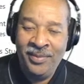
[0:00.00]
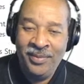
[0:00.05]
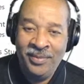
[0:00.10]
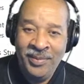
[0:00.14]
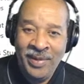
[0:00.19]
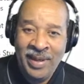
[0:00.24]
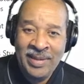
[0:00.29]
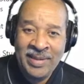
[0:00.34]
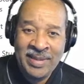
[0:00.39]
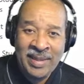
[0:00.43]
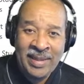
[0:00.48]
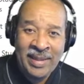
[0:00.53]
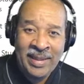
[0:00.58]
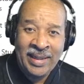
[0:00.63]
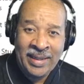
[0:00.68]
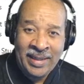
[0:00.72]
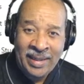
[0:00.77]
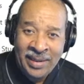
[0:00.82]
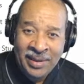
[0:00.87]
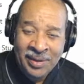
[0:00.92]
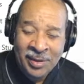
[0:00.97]
basically
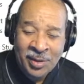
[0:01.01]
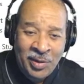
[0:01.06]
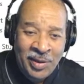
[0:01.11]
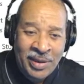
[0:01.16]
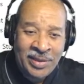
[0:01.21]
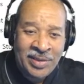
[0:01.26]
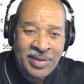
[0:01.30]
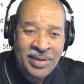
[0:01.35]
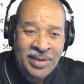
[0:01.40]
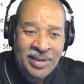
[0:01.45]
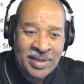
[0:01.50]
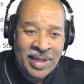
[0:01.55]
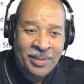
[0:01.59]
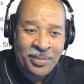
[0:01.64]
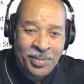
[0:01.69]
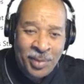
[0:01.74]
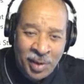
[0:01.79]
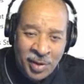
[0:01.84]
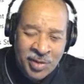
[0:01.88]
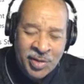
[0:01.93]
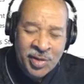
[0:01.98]
killed Christians and
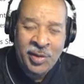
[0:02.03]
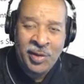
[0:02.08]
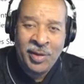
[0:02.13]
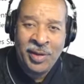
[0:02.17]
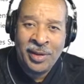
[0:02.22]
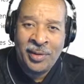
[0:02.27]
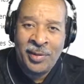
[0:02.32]
persecuted